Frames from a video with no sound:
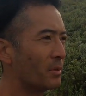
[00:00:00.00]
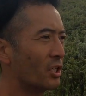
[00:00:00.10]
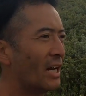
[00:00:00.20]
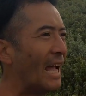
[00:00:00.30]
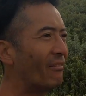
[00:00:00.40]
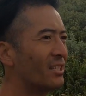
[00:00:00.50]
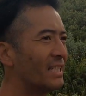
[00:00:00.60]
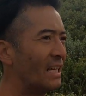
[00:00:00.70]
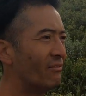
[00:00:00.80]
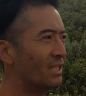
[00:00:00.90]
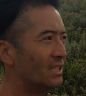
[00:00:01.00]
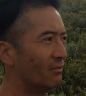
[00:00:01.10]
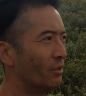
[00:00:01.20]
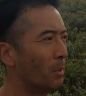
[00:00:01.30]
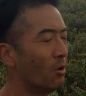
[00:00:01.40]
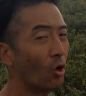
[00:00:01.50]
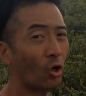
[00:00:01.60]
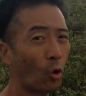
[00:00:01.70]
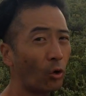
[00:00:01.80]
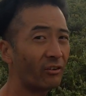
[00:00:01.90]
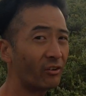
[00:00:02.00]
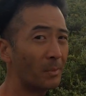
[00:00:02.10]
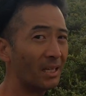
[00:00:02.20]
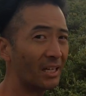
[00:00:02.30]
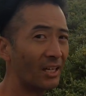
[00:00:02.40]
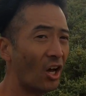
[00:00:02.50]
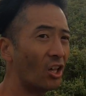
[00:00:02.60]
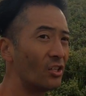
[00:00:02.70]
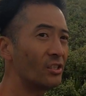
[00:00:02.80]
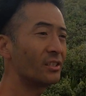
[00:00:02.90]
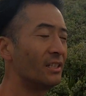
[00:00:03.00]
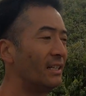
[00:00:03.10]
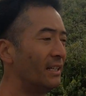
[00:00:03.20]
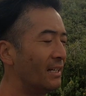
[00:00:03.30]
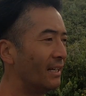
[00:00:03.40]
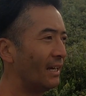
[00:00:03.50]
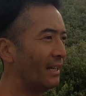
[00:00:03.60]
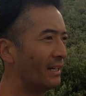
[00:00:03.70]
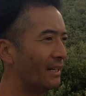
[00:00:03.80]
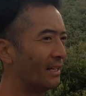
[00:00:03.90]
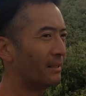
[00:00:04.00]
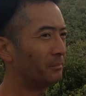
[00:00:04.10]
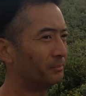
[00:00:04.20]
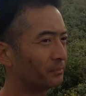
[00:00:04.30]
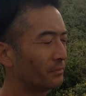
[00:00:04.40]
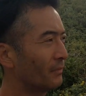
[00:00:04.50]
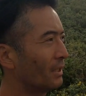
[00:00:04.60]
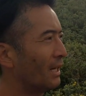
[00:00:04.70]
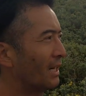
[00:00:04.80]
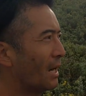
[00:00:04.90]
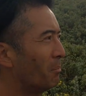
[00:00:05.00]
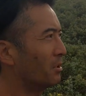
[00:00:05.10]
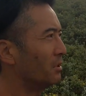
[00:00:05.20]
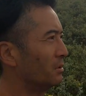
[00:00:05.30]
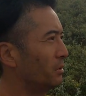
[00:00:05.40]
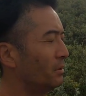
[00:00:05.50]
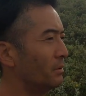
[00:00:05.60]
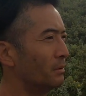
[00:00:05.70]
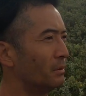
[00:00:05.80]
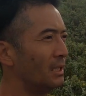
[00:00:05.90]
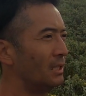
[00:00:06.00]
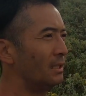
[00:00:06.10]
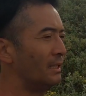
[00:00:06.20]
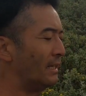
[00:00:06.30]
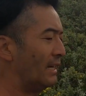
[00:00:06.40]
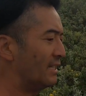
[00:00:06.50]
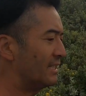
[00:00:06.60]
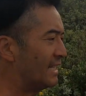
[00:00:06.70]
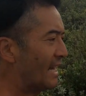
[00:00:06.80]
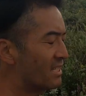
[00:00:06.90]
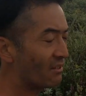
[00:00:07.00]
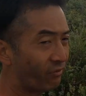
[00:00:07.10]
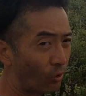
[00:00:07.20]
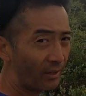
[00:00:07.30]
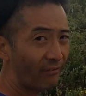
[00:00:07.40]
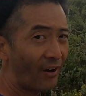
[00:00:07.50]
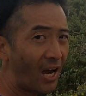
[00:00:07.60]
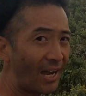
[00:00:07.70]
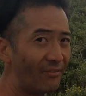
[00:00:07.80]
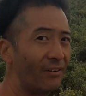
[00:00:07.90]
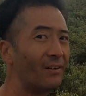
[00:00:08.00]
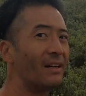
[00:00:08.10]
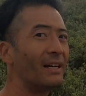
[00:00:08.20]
should have a savings of about $250,000. And a couple who hits the age of 45